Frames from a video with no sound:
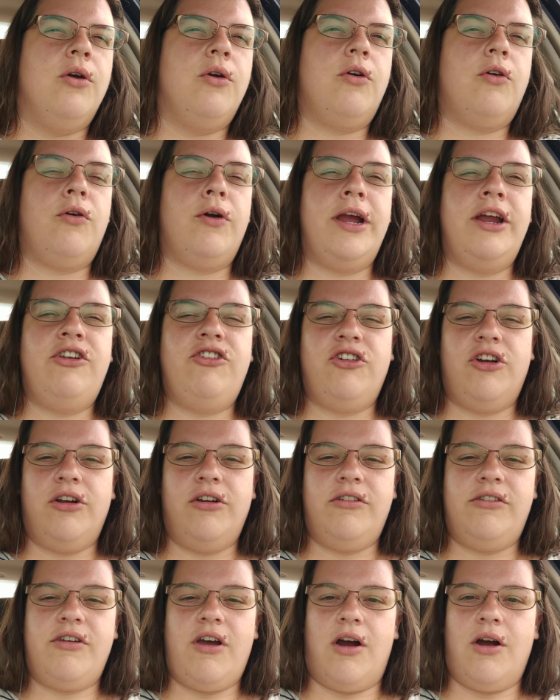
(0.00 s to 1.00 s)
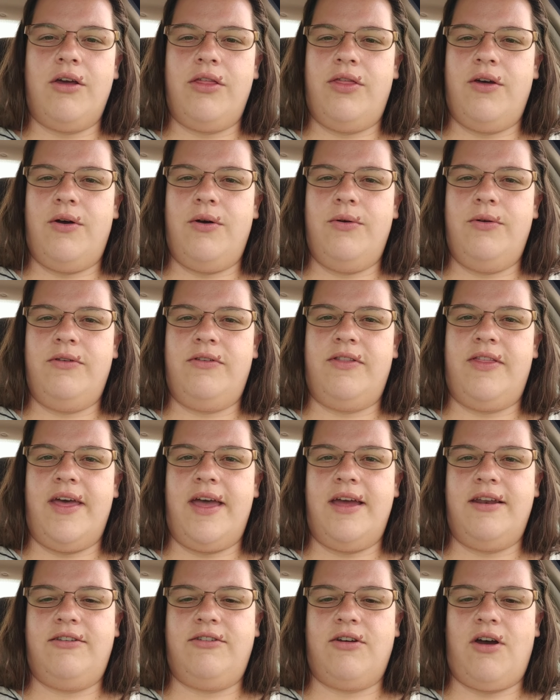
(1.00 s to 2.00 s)
Creatures are those
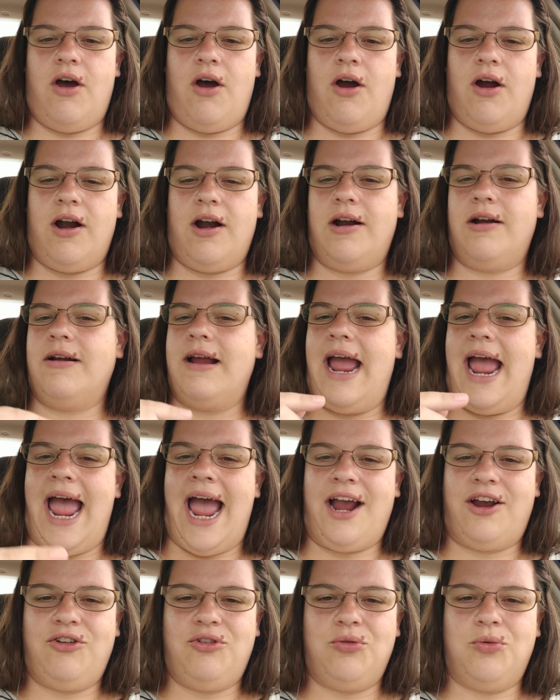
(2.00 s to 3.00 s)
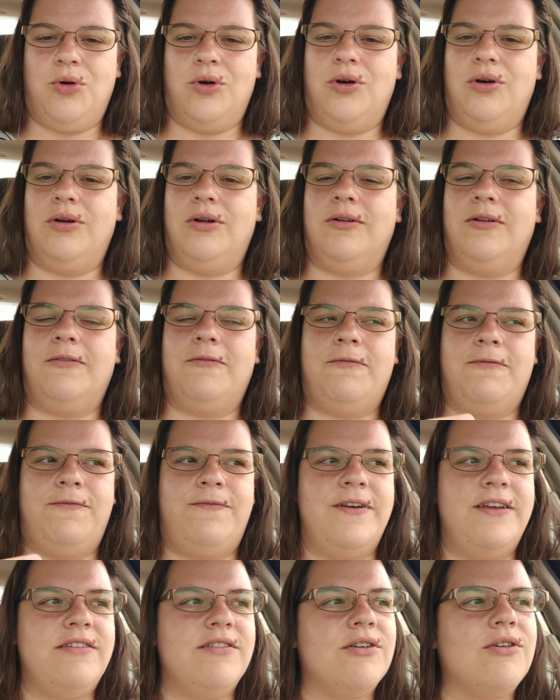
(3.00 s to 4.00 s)
that are actual
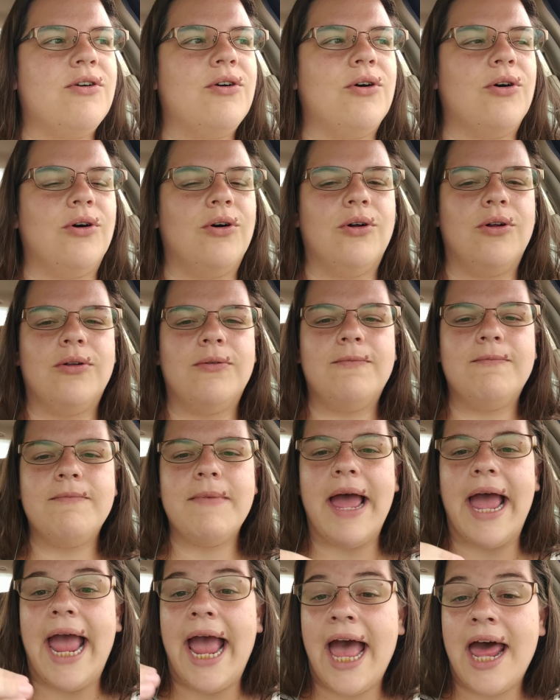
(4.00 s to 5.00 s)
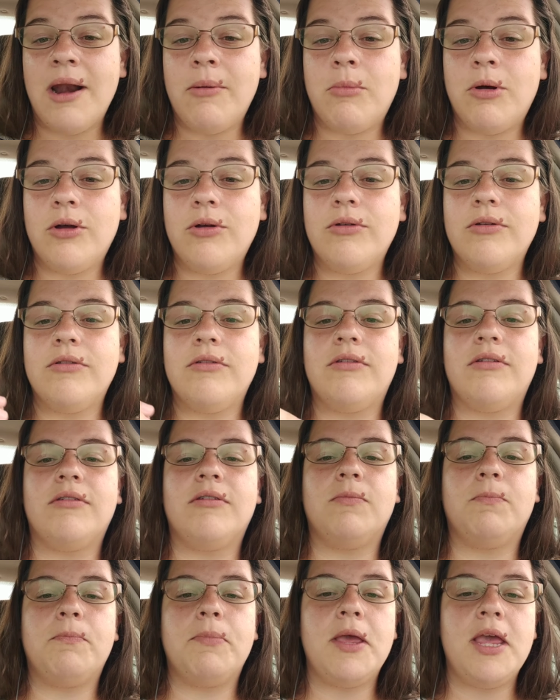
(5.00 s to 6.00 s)
physical
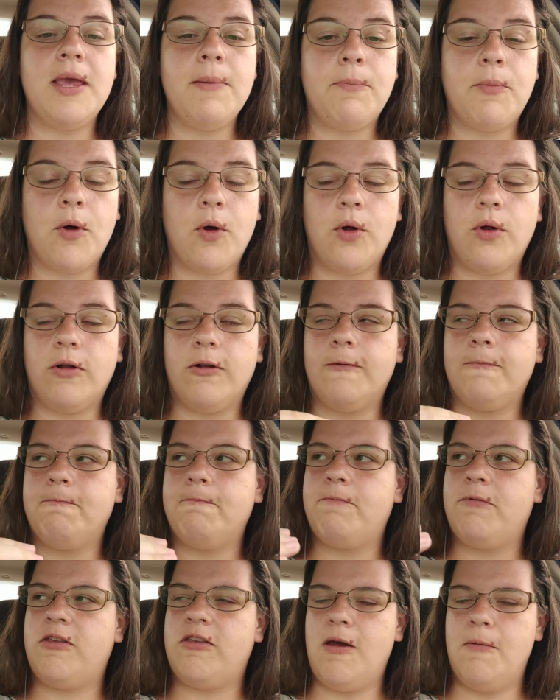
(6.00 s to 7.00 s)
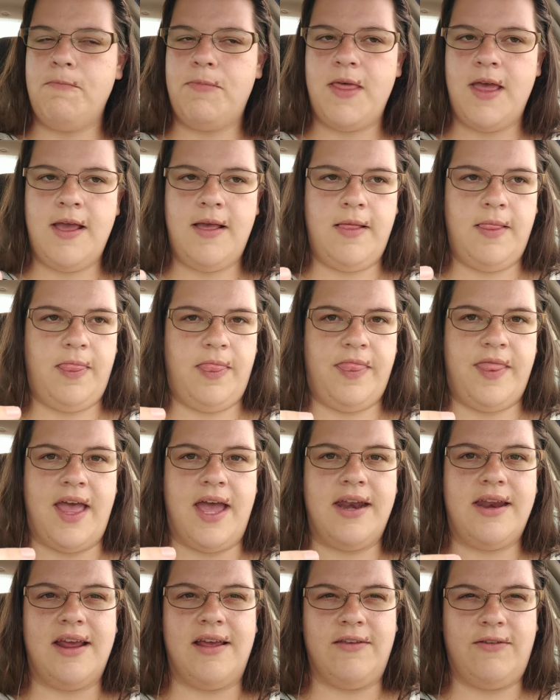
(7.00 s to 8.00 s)
animals, people, something
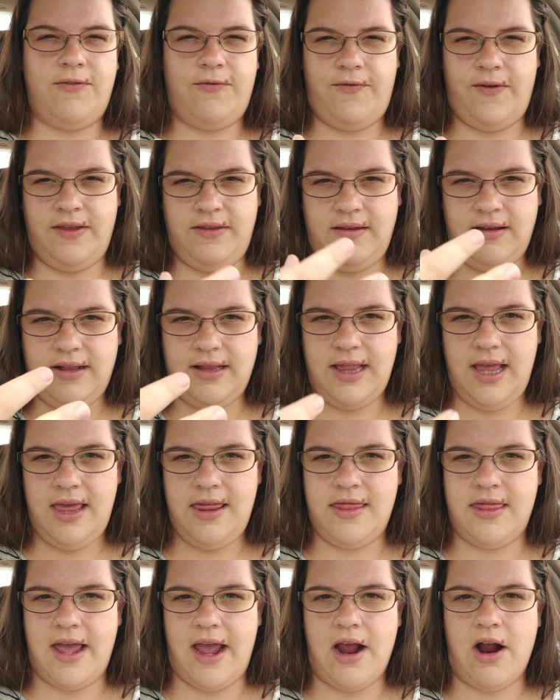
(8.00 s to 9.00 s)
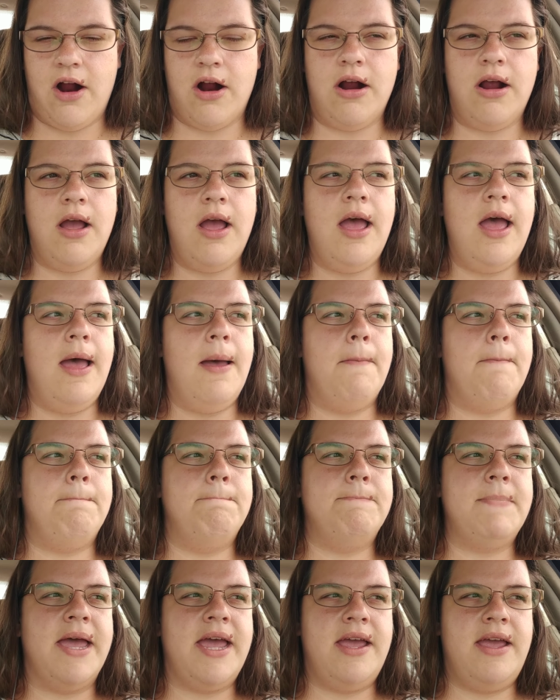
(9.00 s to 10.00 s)
that is physically there,
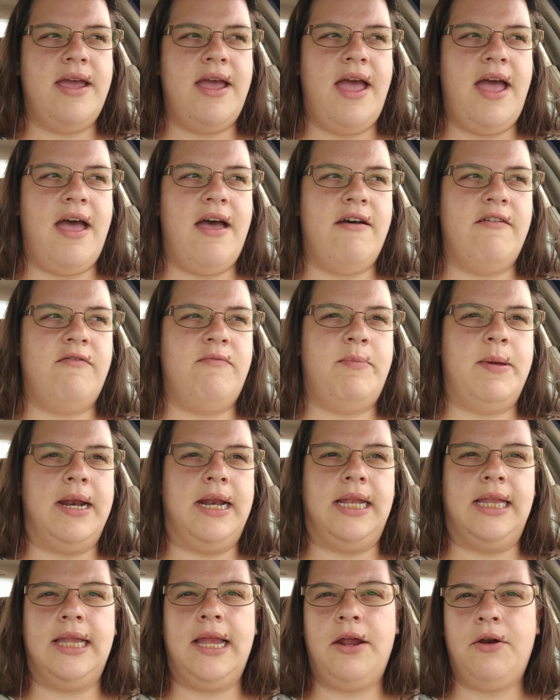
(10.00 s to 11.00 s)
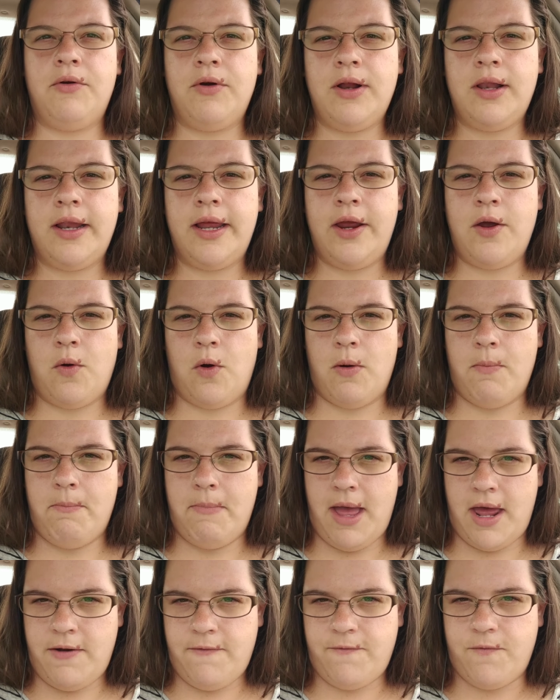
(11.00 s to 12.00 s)
may have been literally or
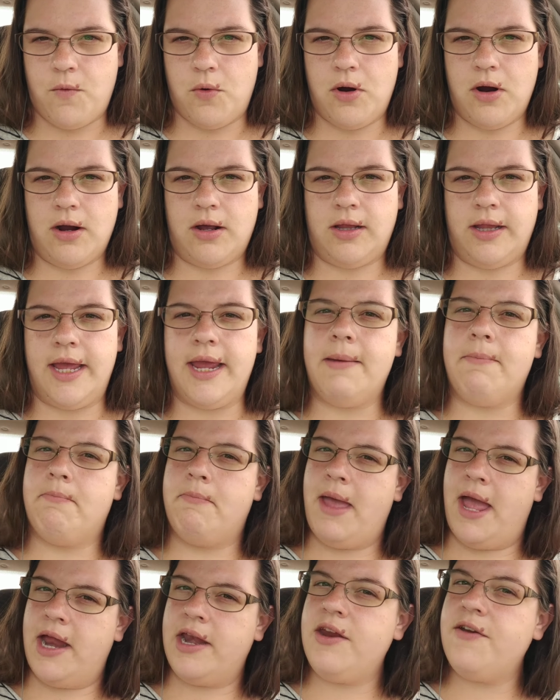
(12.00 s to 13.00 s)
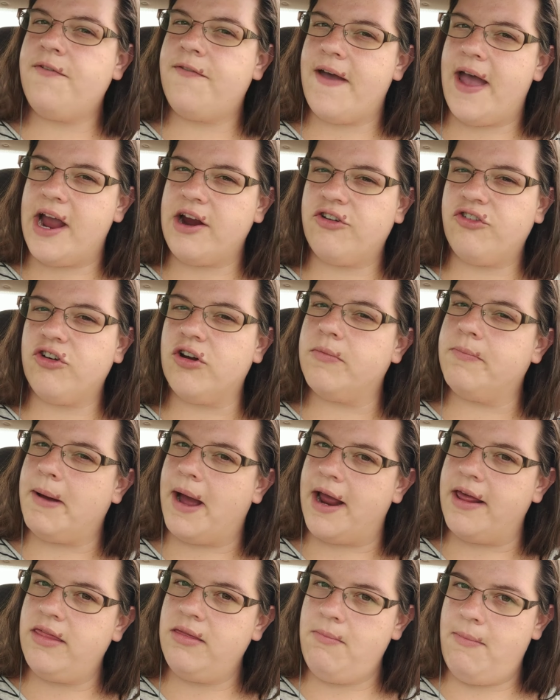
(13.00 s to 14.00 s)
metaphorically manufactured
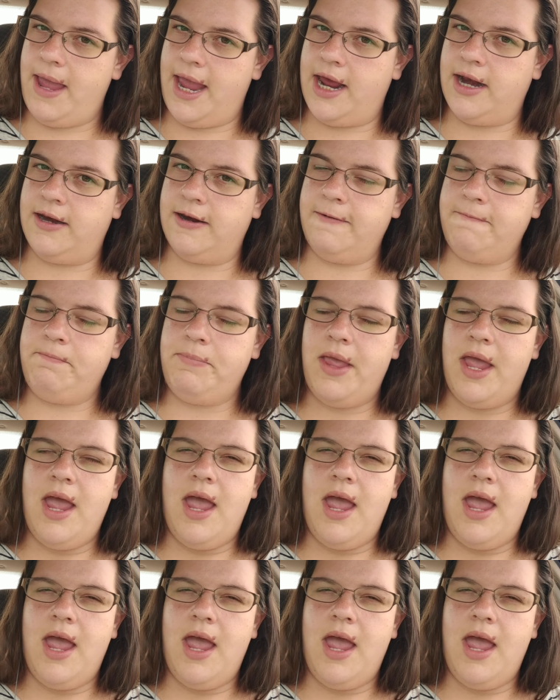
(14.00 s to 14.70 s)
by the maiden,